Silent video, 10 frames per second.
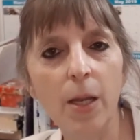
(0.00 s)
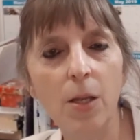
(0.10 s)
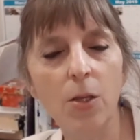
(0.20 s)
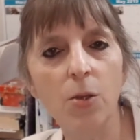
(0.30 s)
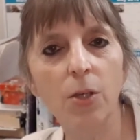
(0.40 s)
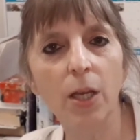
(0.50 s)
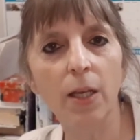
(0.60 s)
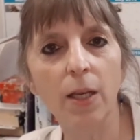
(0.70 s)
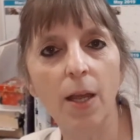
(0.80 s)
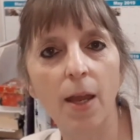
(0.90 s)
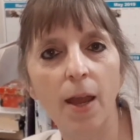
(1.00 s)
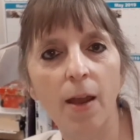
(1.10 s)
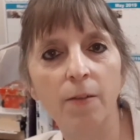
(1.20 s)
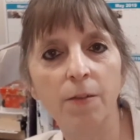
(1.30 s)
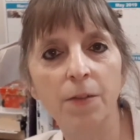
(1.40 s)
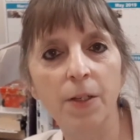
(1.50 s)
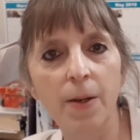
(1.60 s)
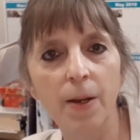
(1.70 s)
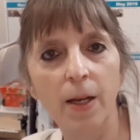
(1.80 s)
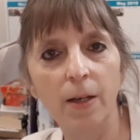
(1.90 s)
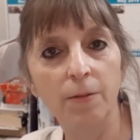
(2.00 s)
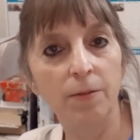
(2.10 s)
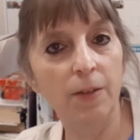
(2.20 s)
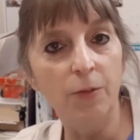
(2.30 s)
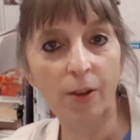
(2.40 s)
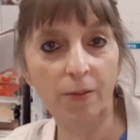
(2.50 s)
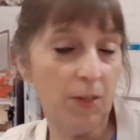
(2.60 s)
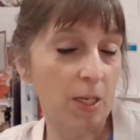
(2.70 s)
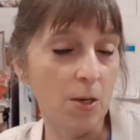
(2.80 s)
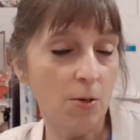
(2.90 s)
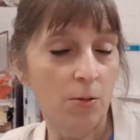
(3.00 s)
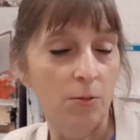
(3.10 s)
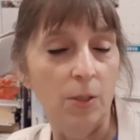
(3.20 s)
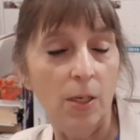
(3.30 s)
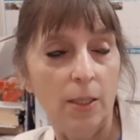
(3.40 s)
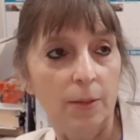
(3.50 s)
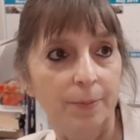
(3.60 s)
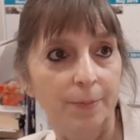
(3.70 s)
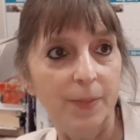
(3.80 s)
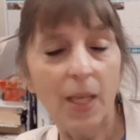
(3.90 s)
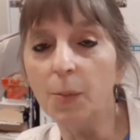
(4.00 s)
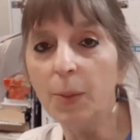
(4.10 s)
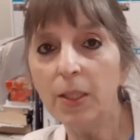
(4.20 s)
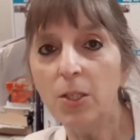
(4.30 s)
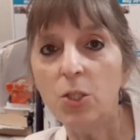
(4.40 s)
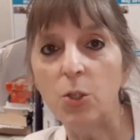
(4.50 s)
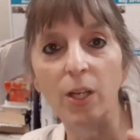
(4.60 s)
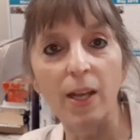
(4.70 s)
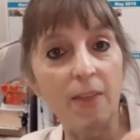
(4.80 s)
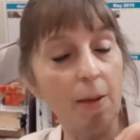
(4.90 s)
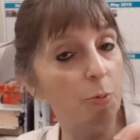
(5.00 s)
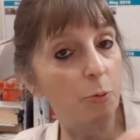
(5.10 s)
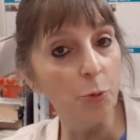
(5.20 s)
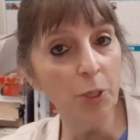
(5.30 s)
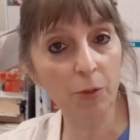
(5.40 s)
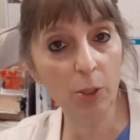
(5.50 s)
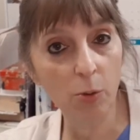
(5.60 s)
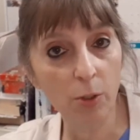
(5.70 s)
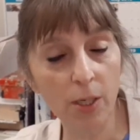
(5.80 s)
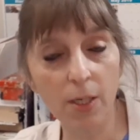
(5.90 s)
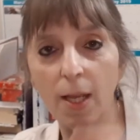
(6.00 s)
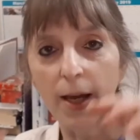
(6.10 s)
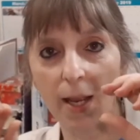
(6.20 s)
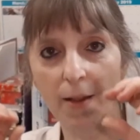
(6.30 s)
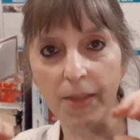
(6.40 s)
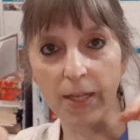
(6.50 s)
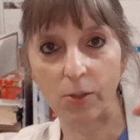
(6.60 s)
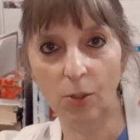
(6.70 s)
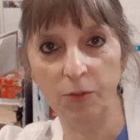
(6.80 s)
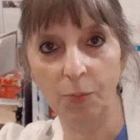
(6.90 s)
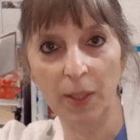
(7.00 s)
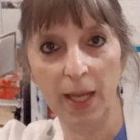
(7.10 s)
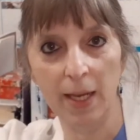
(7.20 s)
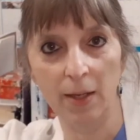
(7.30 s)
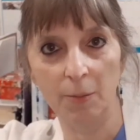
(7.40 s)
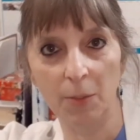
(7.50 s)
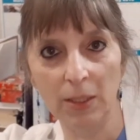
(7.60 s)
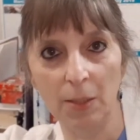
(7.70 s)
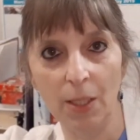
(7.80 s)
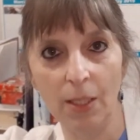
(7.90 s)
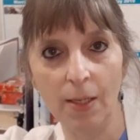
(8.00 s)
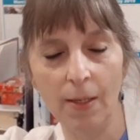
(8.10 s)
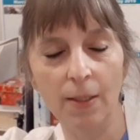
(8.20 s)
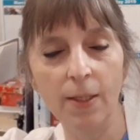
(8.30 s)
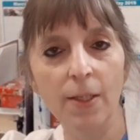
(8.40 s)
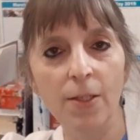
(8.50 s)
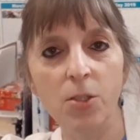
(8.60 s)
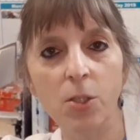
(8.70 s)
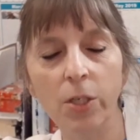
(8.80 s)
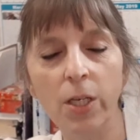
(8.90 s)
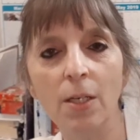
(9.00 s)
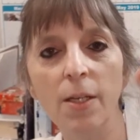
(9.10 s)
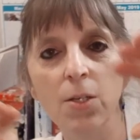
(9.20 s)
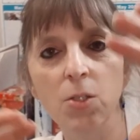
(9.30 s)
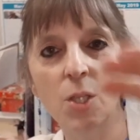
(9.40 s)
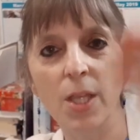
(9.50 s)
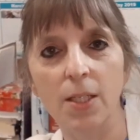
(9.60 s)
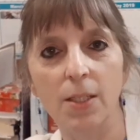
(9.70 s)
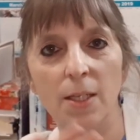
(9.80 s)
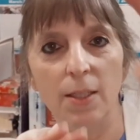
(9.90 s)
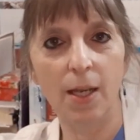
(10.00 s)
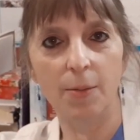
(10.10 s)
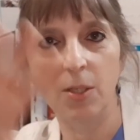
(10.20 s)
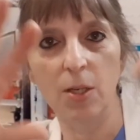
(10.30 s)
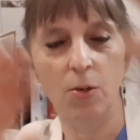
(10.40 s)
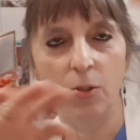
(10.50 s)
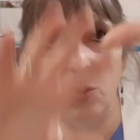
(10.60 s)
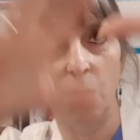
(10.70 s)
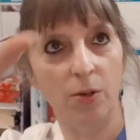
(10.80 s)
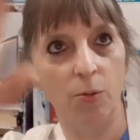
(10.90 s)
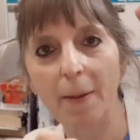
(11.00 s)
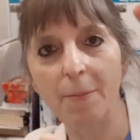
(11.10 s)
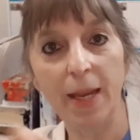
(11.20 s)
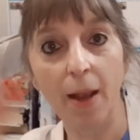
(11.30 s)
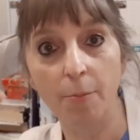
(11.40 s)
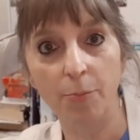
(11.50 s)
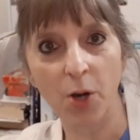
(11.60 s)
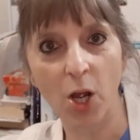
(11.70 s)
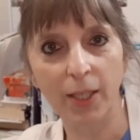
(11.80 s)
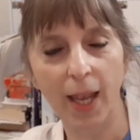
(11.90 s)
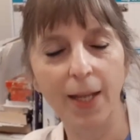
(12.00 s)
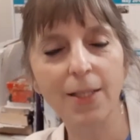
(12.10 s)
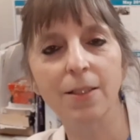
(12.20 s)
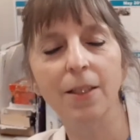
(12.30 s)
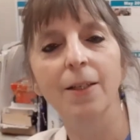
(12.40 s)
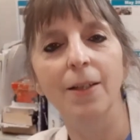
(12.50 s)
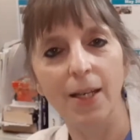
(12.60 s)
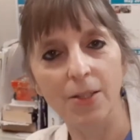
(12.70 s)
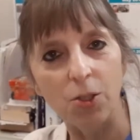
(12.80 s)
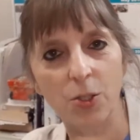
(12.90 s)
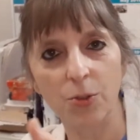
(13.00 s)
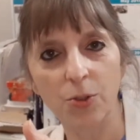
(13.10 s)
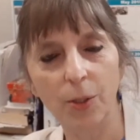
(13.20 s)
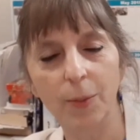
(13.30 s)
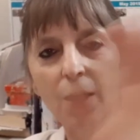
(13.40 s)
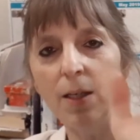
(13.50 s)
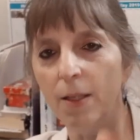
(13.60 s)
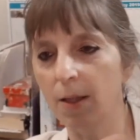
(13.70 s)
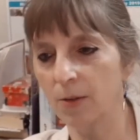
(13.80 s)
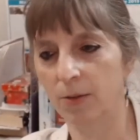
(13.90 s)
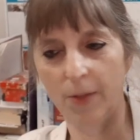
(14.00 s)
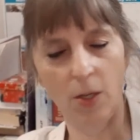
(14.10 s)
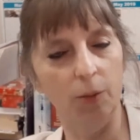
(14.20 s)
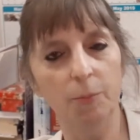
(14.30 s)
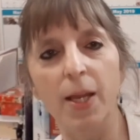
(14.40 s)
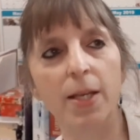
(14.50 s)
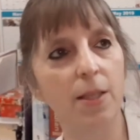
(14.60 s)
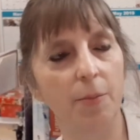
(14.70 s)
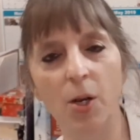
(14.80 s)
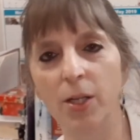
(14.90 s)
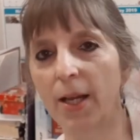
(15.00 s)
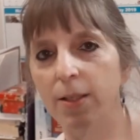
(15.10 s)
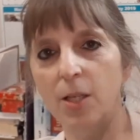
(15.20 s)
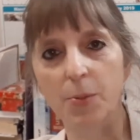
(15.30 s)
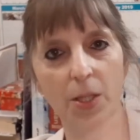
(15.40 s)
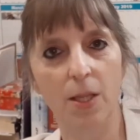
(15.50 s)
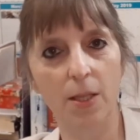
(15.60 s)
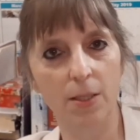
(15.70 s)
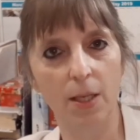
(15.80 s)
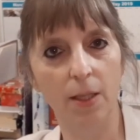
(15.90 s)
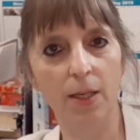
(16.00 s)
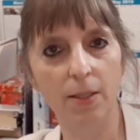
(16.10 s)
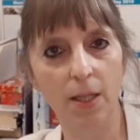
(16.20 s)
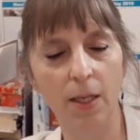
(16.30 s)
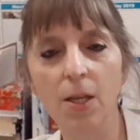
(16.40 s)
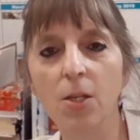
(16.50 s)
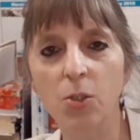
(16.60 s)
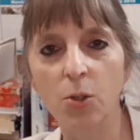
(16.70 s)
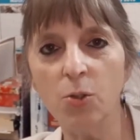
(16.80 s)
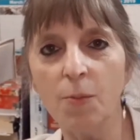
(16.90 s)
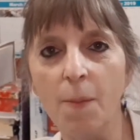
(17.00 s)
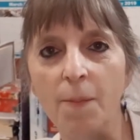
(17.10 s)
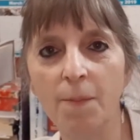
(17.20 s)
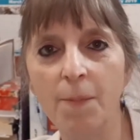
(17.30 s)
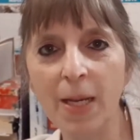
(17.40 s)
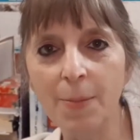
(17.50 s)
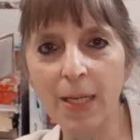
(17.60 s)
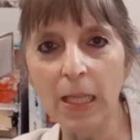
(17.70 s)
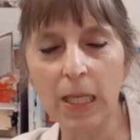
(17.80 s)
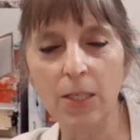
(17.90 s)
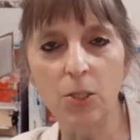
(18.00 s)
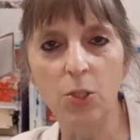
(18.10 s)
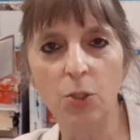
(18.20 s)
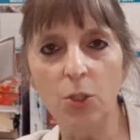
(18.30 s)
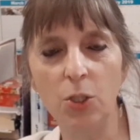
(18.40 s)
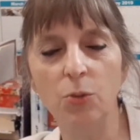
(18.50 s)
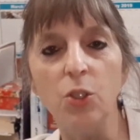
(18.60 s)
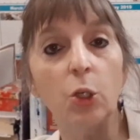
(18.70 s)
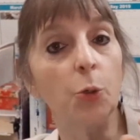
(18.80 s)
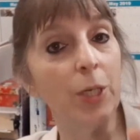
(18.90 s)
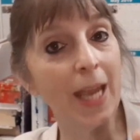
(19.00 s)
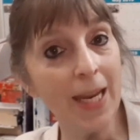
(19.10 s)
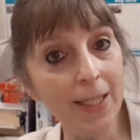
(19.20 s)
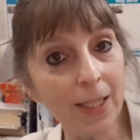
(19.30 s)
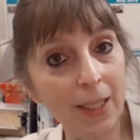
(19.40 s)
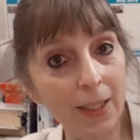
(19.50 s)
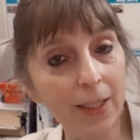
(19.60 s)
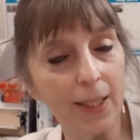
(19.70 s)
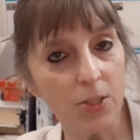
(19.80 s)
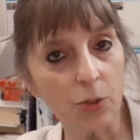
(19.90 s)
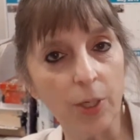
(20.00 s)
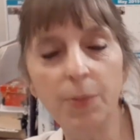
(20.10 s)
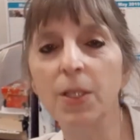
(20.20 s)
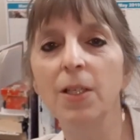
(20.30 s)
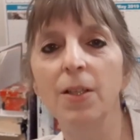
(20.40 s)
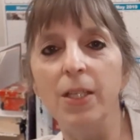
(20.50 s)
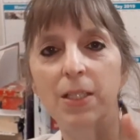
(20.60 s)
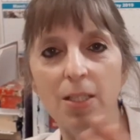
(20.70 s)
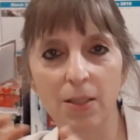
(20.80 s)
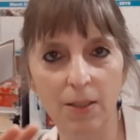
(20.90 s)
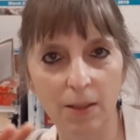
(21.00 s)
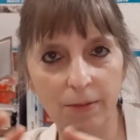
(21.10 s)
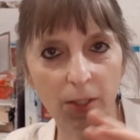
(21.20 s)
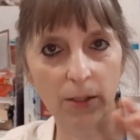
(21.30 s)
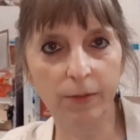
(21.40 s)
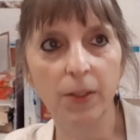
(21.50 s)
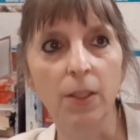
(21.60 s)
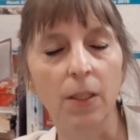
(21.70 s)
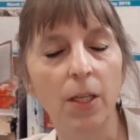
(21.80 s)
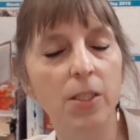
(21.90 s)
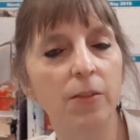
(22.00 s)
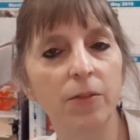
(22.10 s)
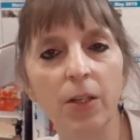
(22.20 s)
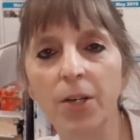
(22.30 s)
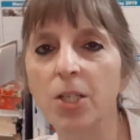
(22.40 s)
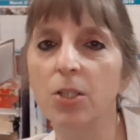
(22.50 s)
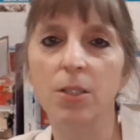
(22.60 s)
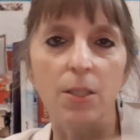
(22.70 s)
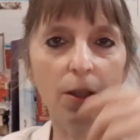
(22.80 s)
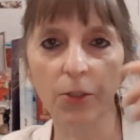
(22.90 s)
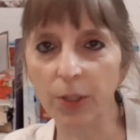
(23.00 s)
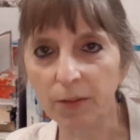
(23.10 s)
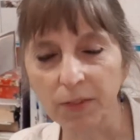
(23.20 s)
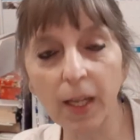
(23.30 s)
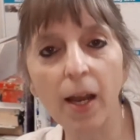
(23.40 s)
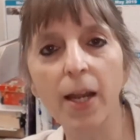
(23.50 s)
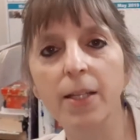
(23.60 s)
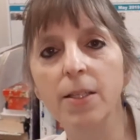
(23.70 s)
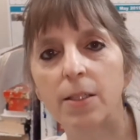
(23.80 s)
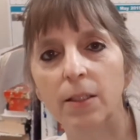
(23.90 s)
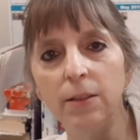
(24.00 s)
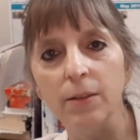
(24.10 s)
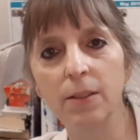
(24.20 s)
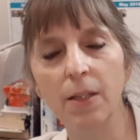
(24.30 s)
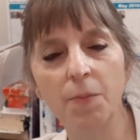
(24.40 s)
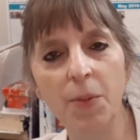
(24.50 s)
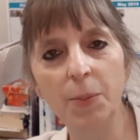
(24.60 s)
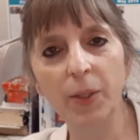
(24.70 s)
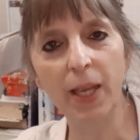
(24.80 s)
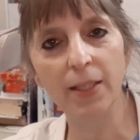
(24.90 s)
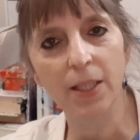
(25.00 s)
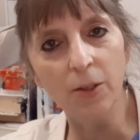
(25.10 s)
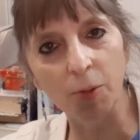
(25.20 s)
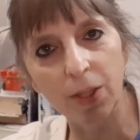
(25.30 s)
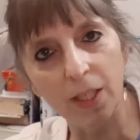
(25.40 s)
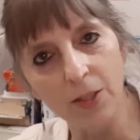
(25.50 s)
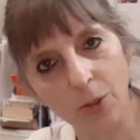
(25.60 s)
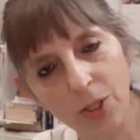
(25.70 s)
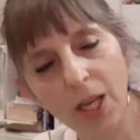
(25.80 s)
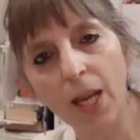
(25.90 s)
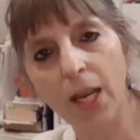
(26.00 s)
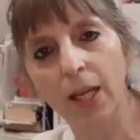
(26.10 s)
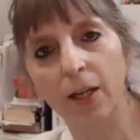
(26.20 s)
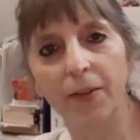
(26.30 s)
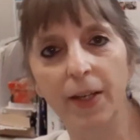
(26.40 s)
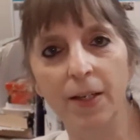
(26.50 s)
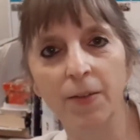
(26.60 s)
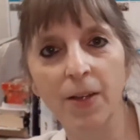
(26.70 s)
you can have, if you have video capabilities, you can have that pre-recorded and have that sort of play on a multimedia screen so that it comes and goes, so they're being broadcast as the students are coming in, and then they're all in place, the broadcast stops, and then they sing the next thing. So there's many, many things that you can do to create a script that doesn't involve lots of narrations and learning of lines, and people can't hear what the kids are saying and all that kind of